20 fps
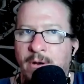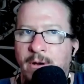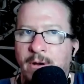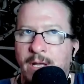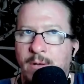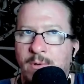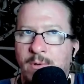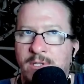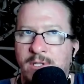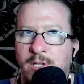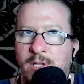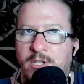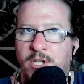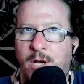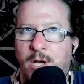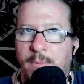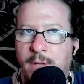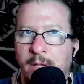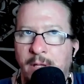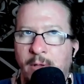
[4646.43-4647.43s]
He was the
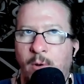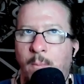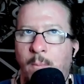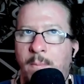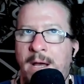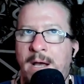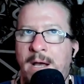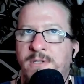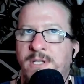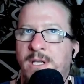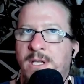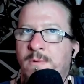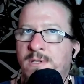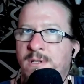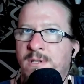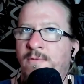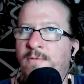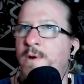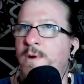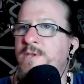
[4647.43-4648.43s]
chubby little mouse. He was the
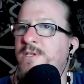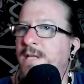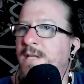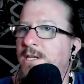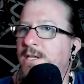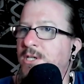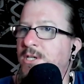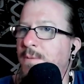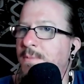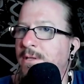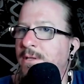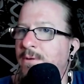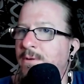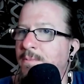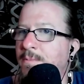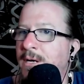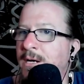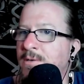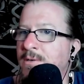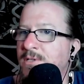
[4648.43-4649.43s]
voice of that chubby little
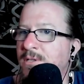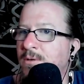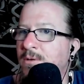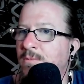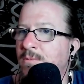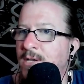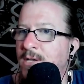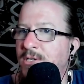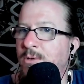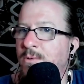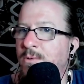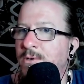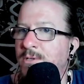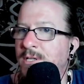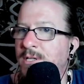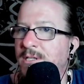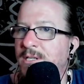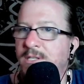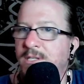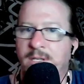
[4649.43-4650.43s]
mouse and the Rescuers,
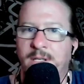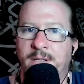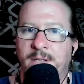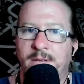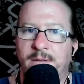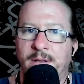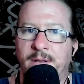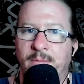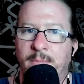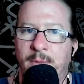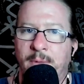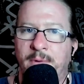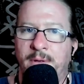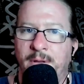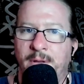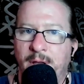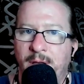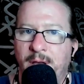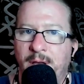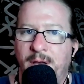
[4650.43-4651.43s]
the Disney. You know, remember
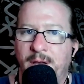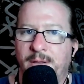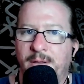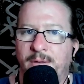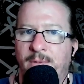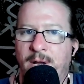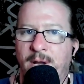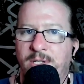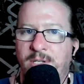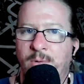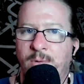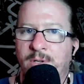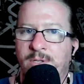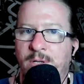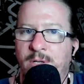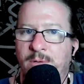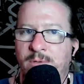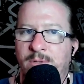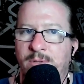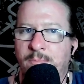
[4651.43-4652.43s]
the Rescuers? Oh,
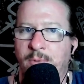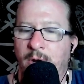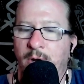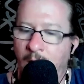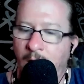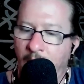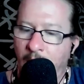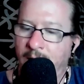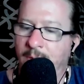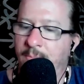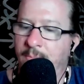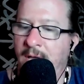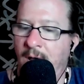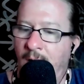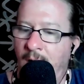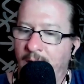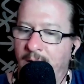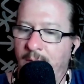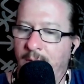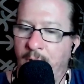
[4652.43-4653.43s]
it was Bernard no. and
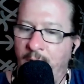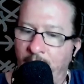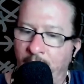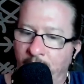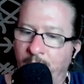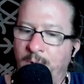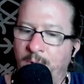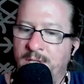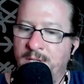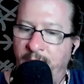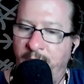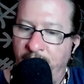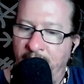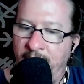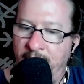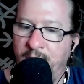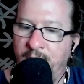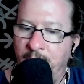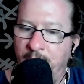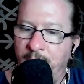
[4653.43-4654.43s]
Bianca. Bernard was the
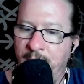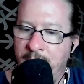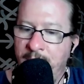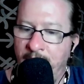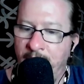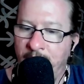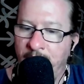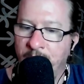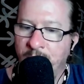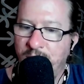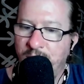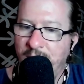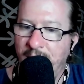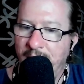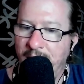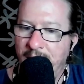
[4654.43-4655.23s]
fat chubby mouse.